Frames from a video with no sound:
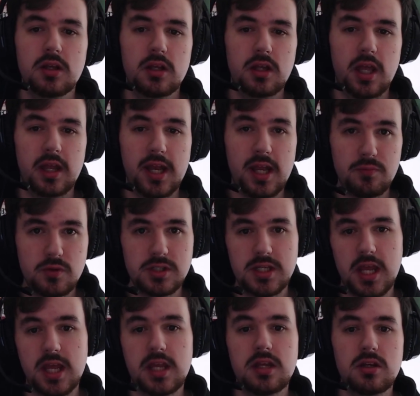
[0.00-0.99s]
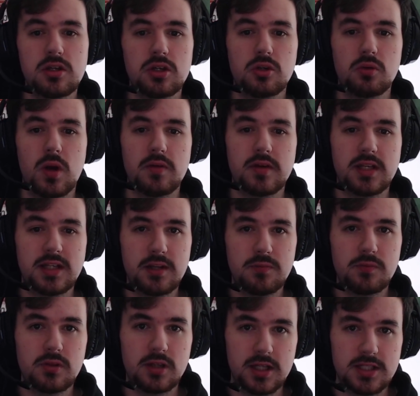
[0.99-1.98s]
and every day you'll have a
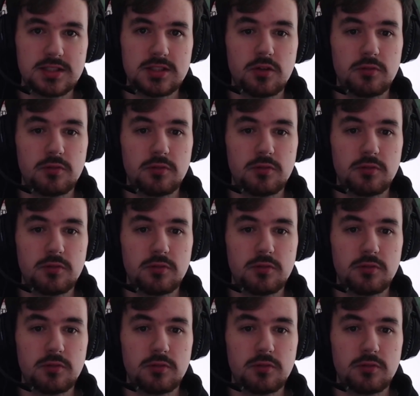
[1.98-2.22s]
different list of